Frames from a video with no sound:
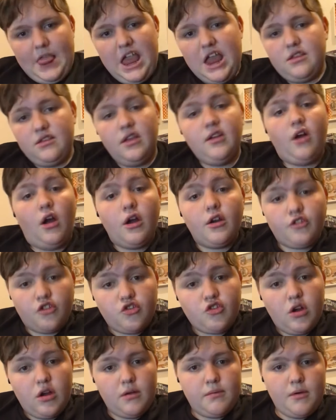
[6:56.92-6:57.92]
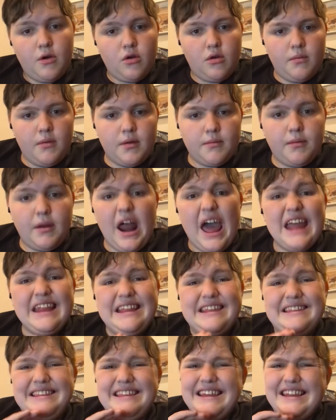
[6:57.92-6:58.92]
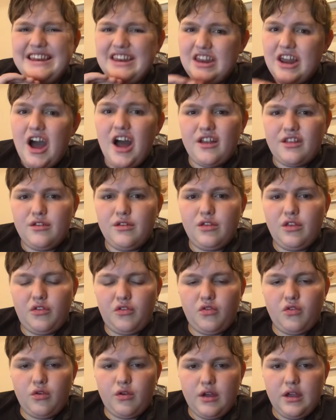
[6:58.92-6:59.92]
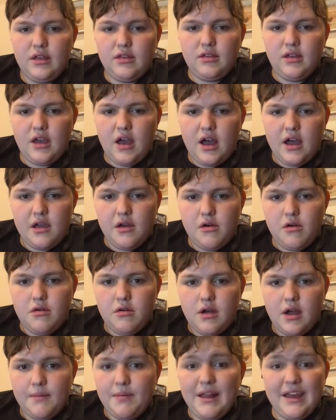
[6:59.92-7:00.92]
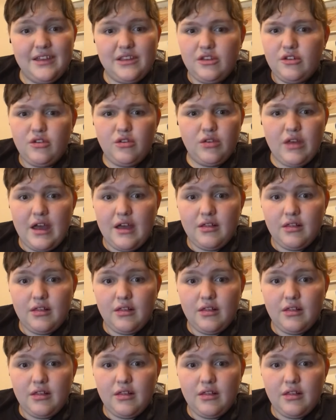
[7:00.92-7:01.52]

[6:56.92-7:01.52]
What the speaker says: There are strong Pokemon, but I did not do the story in the Isle. I plan to do that